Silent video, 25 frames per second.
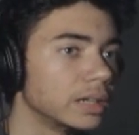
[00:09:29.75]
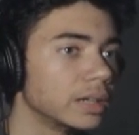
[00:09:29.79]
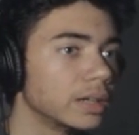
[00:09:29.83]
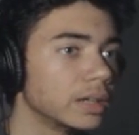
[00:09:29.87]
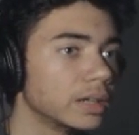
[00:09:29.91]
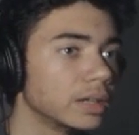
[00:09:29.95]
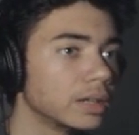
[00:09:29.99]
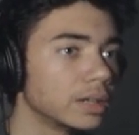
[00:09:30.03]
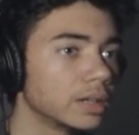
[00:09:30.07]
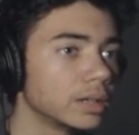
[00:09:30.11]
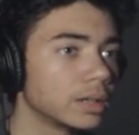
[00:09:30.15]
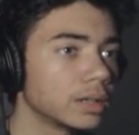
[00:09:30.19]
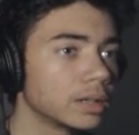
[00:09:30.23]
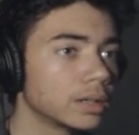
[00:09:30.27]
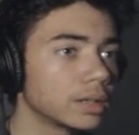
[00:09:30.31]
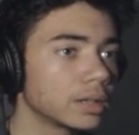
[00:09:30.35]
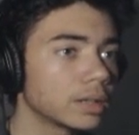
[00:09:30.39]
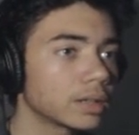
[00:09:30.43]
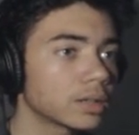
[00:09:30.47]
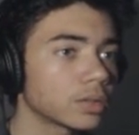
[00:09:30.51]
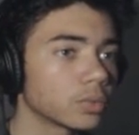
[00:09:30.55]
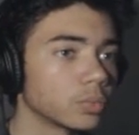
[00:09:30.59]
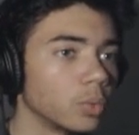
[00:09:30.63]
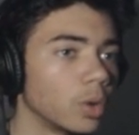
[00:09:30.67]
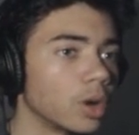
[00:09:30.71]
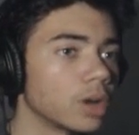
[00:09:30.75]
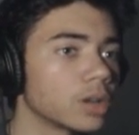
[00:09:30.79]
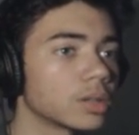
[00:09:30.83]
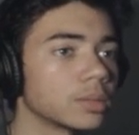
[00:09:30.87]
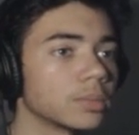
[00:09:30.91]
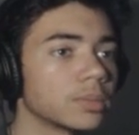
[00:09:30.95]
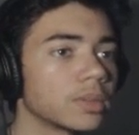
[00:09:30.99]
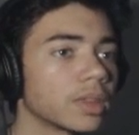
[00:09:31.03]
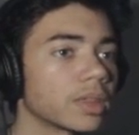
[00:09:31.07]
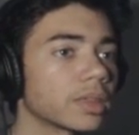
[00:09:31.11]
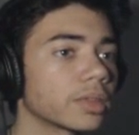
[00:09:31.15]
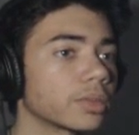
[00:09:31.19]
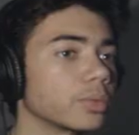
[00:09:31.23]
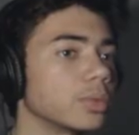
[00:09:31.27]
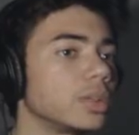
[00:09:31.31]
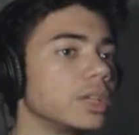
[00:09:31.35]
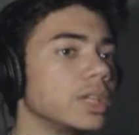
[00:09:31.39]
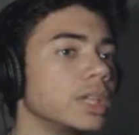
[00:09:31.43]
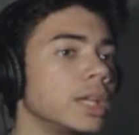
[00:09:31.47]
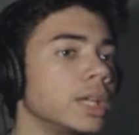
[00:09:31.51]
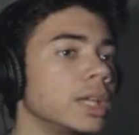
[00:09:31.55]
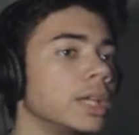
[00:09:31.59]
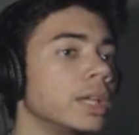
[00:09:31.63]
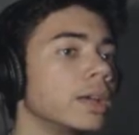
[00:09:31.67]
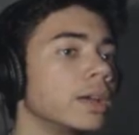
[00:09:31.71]
Welcome to
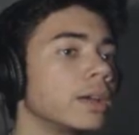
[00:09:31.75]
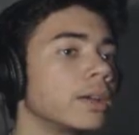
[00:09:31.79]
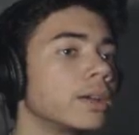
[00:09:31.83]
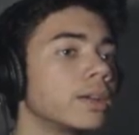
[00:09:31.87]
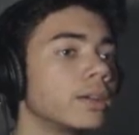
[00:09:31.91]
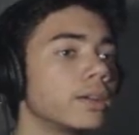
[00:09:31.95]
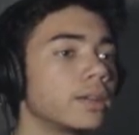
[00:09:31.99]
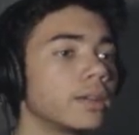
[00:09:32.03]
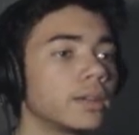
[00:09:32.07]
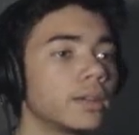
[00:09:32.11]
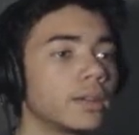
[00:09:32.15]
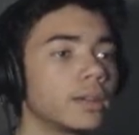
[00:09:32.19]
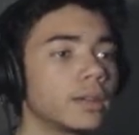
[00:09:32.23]
Threed.